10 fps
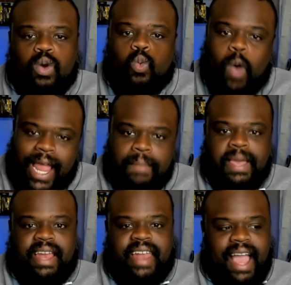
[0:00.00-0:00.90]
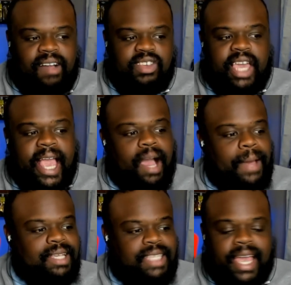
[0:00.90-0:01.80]
wait a minute now. You can't come
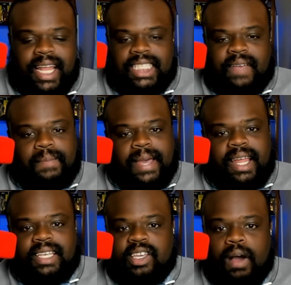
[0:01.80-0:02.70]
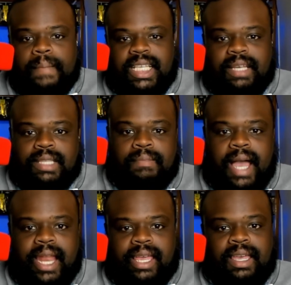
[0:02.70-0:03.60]
out saying that stuff about us. You're going to mess up the
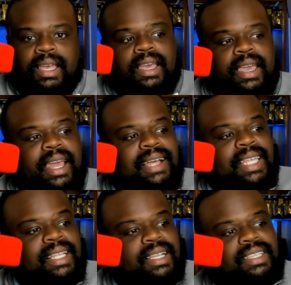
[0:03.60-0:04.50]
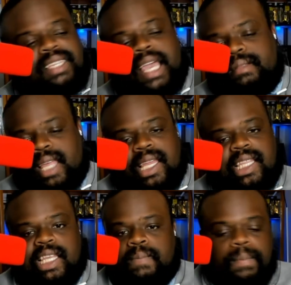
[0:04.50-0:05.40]
money. And I think that's the same thing that
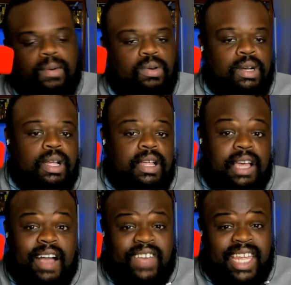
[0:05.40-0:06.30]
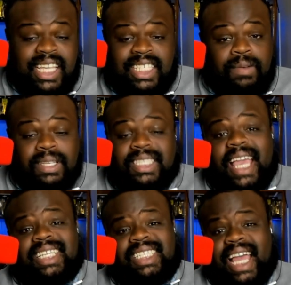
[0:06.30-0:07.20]
these people, uh, VDC was
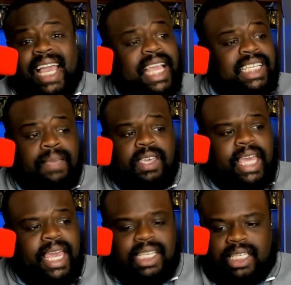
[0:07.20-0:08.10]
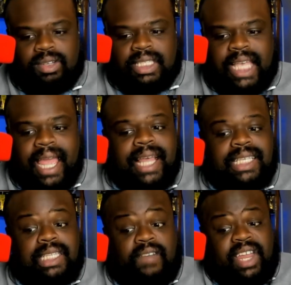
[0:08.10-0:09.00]
saying. Is like, hey, Jimmy, you can't just go saying that
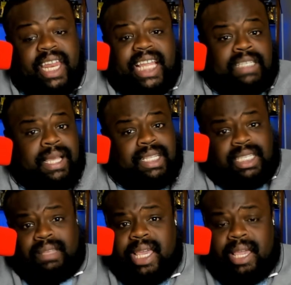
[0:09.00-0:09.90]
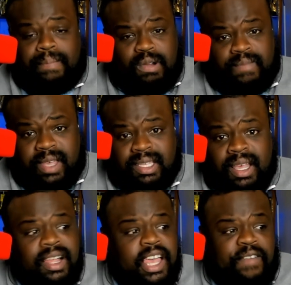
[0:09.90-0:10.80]
stuff and then expect us to make improvements.
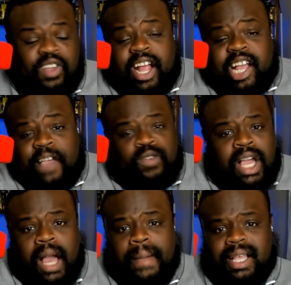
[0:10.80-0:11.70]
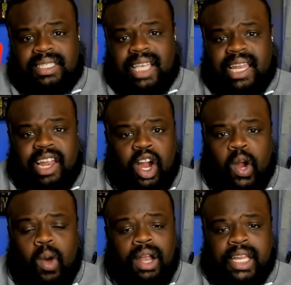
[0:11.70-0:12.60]
If you're if you come out and say that our
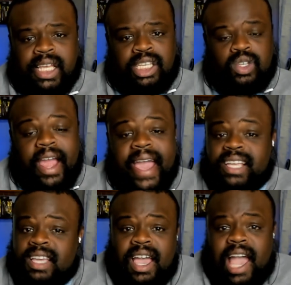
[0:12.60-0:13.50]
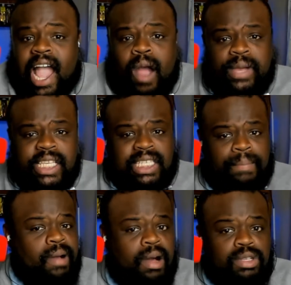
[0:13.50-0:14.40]
quality's trash, how are we
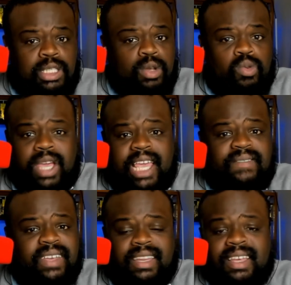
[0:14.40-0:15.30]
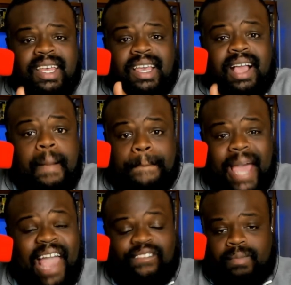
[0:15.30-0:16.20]
supposed to even come
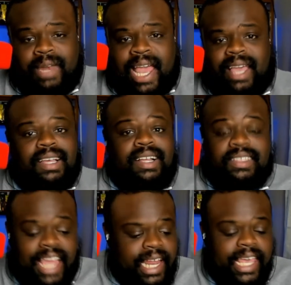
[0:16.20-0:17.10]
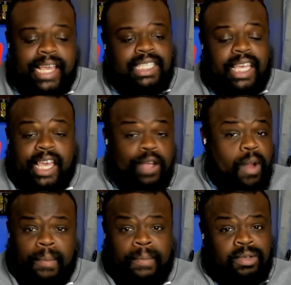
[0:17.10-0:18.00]
back from that? That is
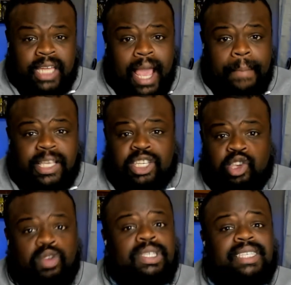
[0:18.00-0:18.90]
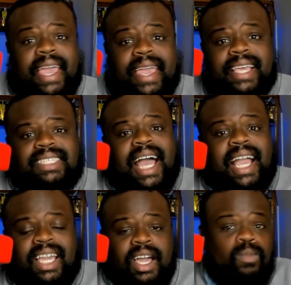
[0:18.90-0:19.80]
irreparable damage. You saying it's
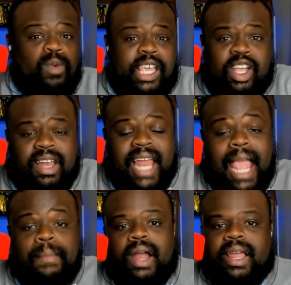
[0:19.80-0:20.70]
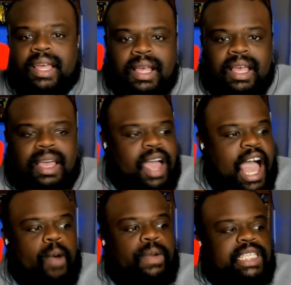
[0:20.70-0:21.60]
not good with your name on it.
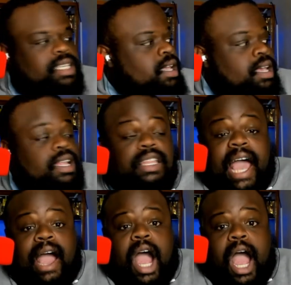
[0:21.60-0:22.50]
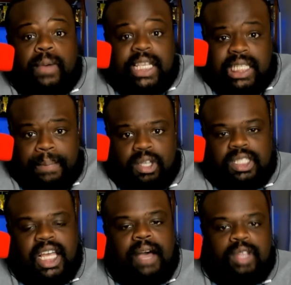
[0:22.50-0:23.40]
How we now how we supposed
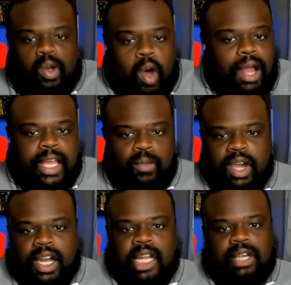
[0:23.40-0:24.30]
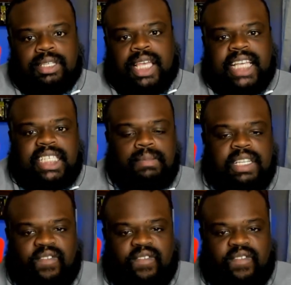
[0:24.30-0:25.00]
to up the quality? We're gonna lose customers,